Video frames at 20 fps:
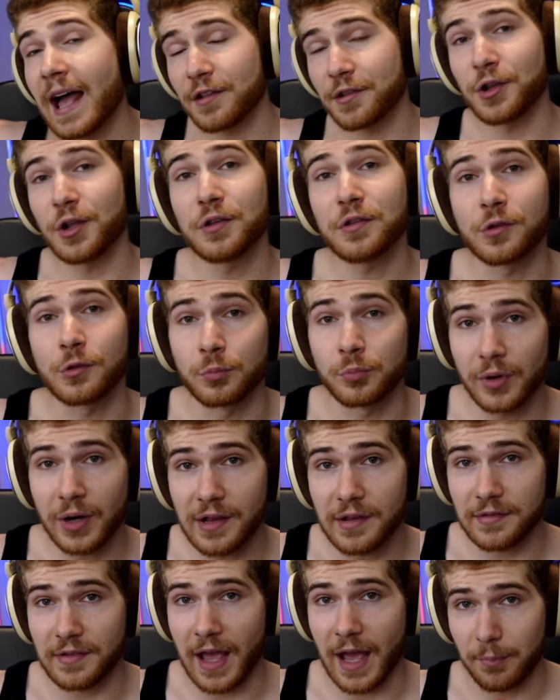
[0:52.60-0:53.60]
also
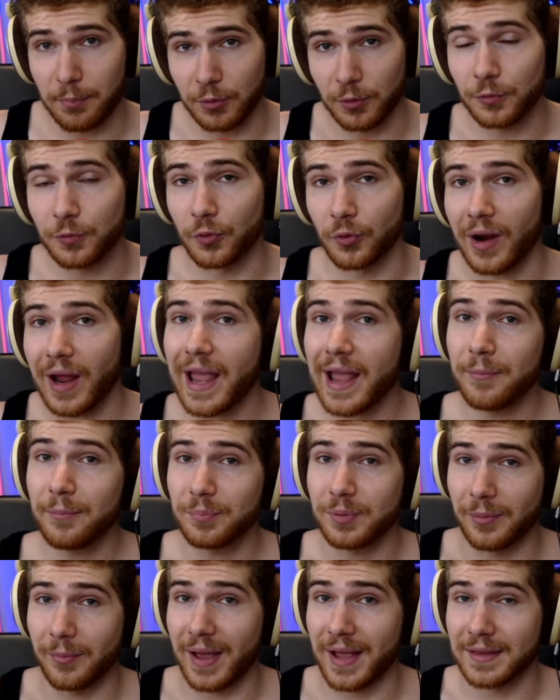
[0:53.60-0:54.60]
praised Apple for
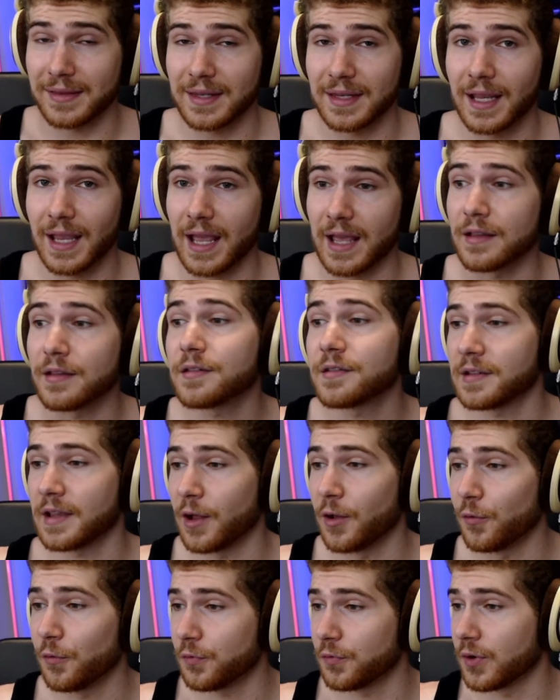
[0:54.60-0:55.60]
implementing a
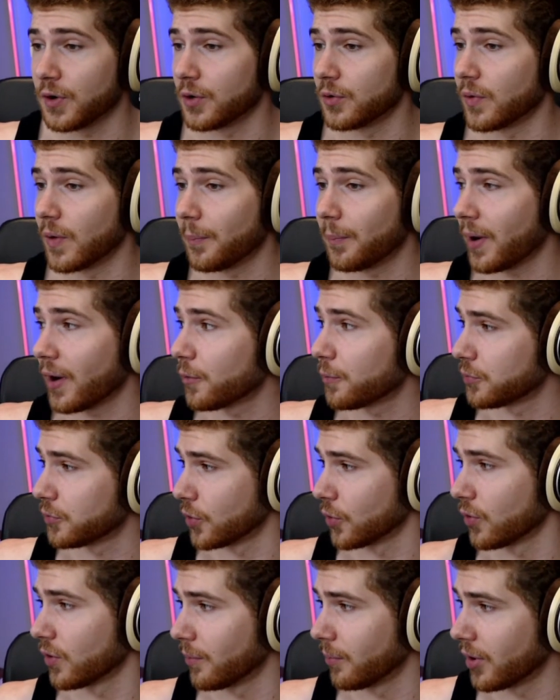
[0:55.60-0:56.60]
self-repair
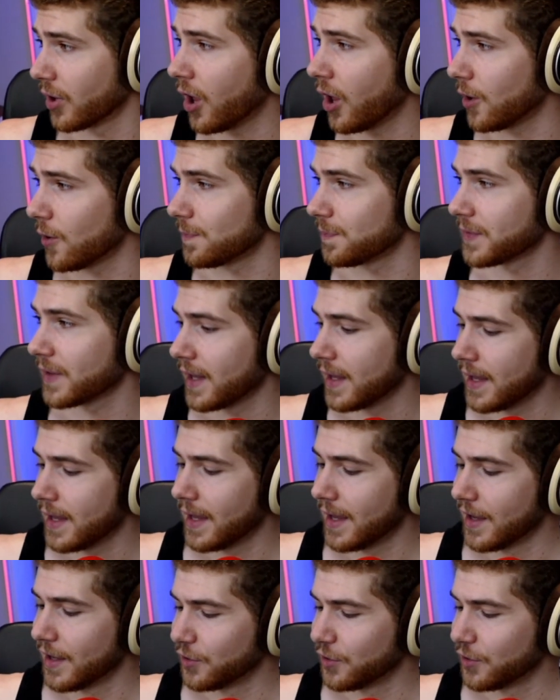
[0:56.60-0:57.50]
program at all. To